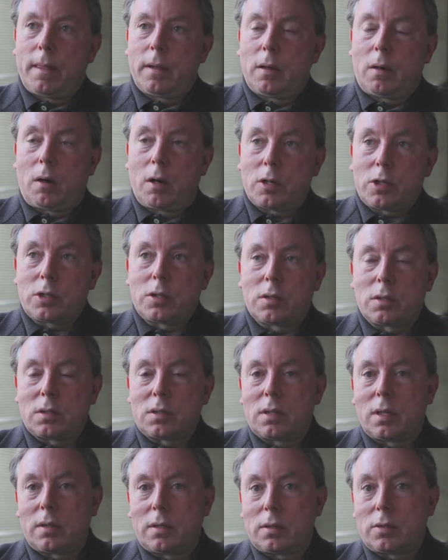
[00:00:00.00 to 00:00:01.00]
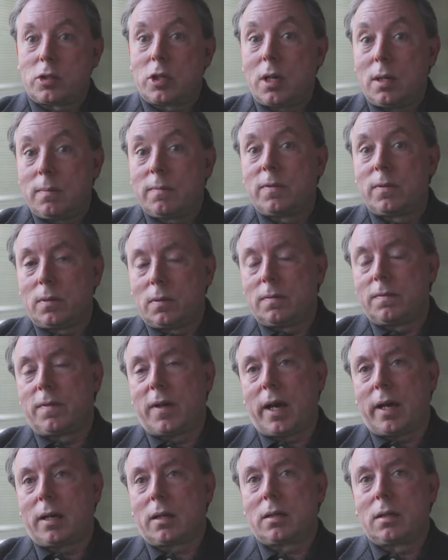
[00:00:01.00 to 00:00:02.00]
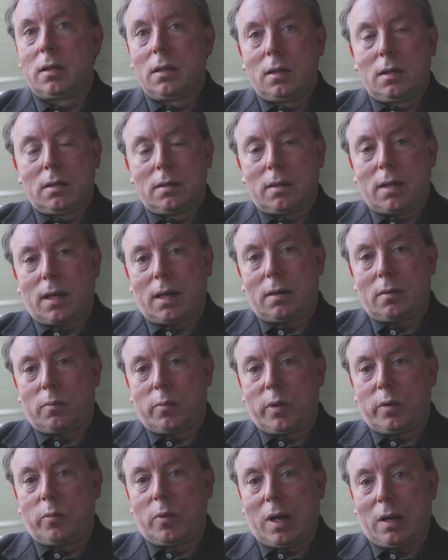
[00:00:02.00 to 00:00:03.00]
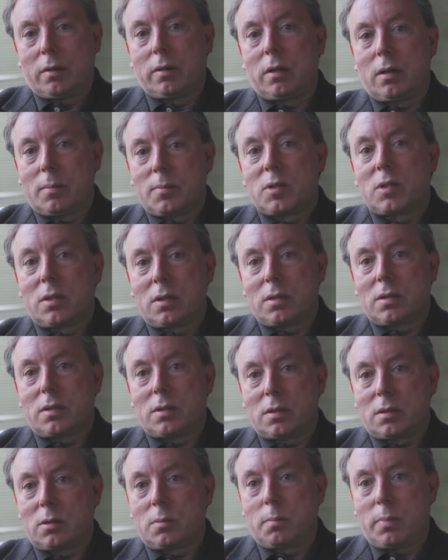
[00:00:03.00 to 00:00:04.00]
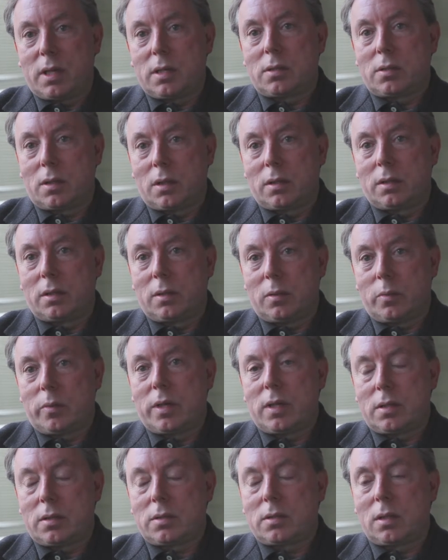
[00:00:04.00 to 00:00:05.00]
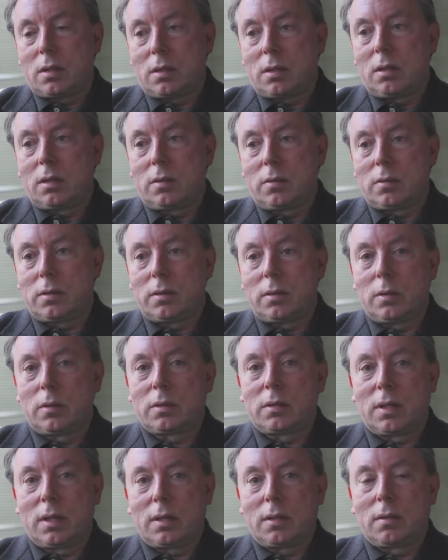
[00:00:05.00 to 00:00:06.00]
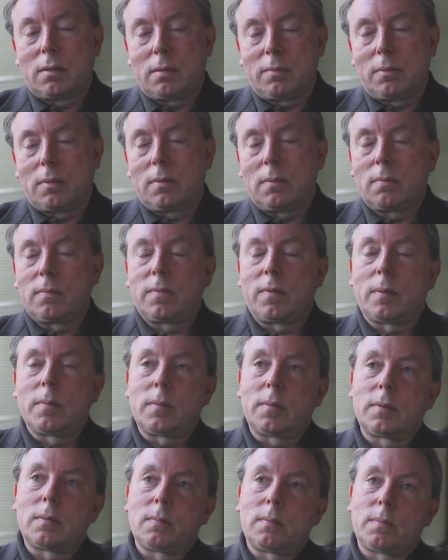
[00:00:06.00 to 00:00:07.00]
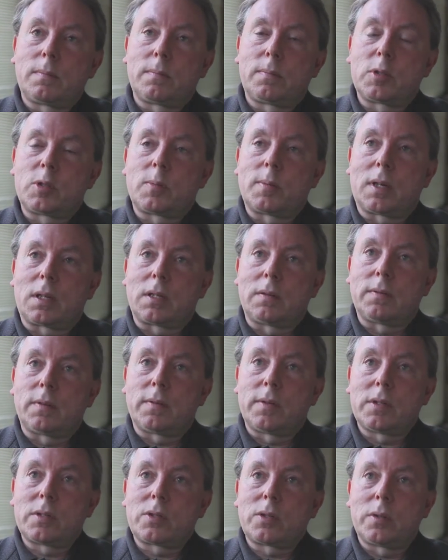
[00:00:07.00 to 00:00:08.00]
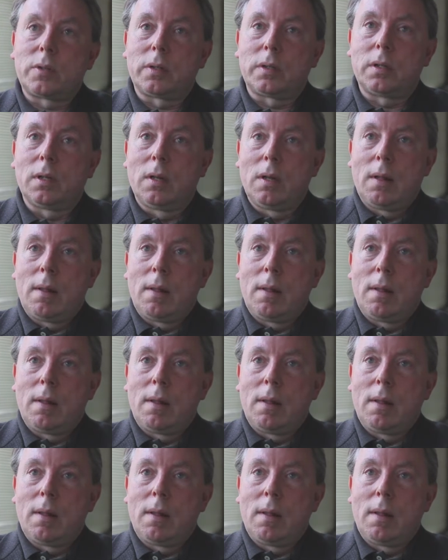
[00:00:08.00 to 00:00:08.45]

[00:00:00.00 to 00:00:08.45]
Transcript: harshness and the shameful fact that we rounded up citizens based on their race, and clearly looked at from the perspective of history,